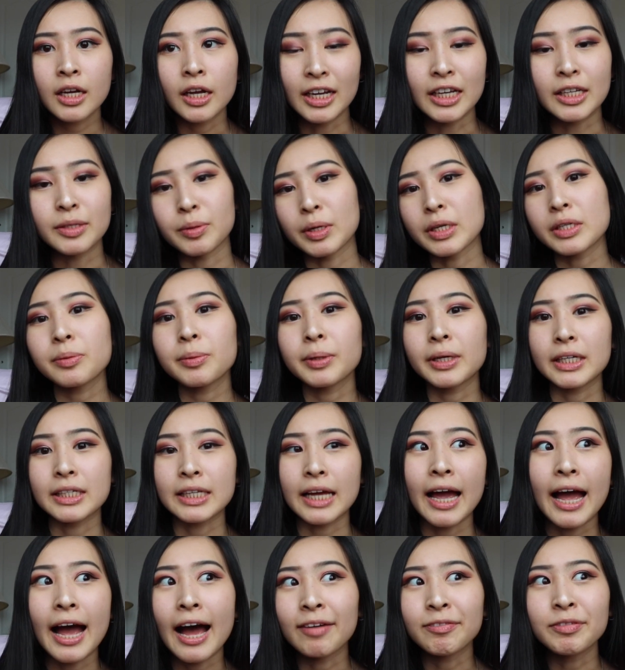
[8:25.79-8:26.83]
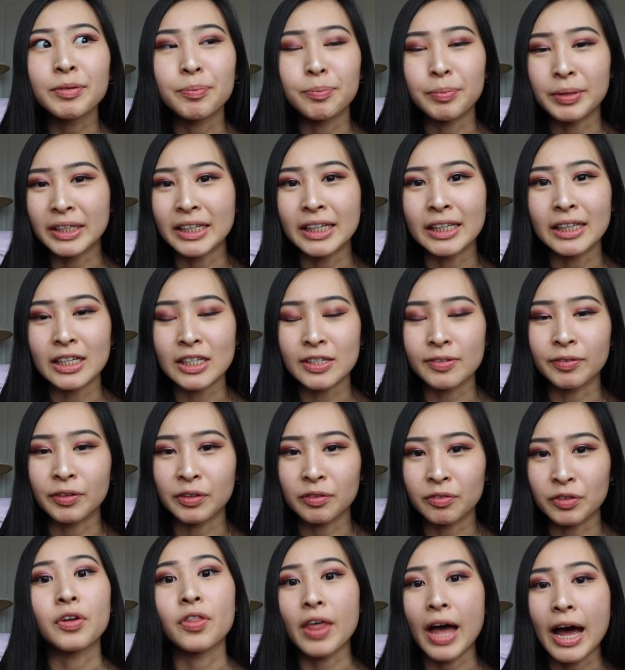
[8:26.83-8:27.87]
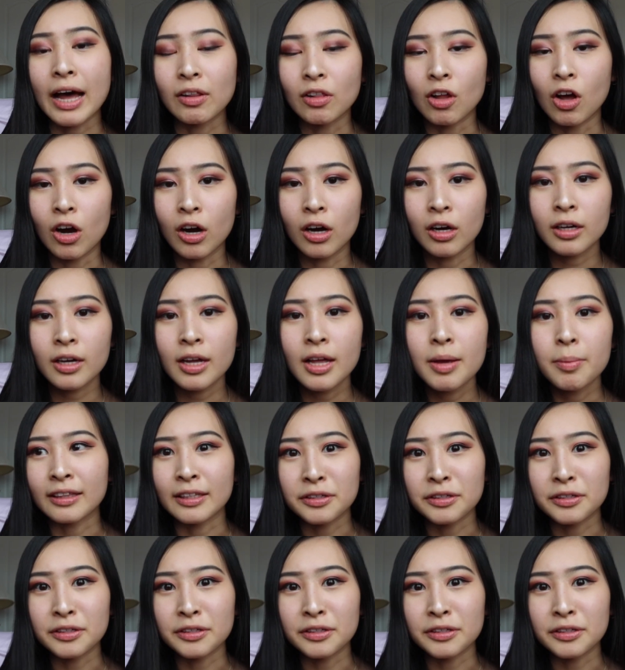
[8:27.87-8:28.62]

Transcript: especially because I haven't been in this field for that long.